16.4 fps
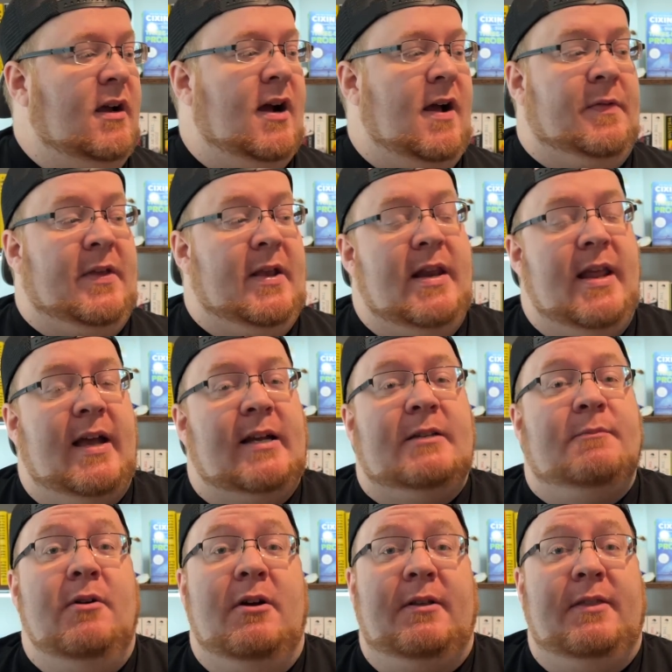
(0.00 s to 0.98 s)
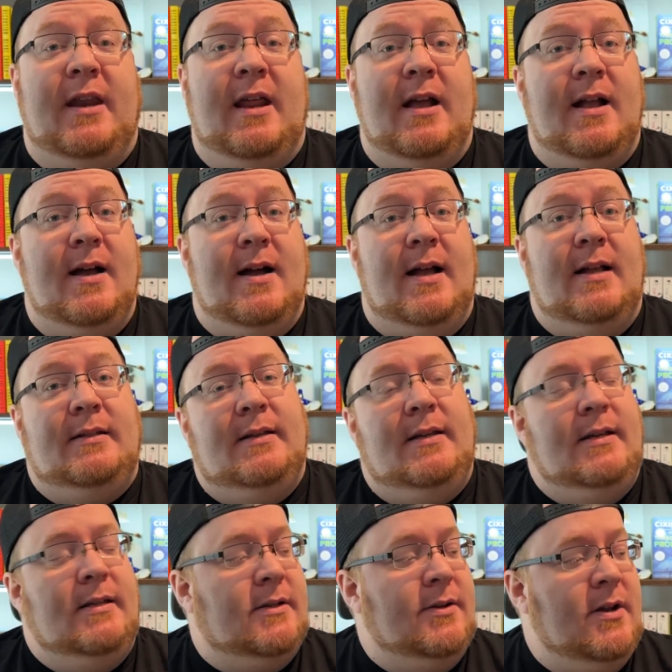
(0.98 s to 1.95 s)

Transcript: All right, the next book that I got is going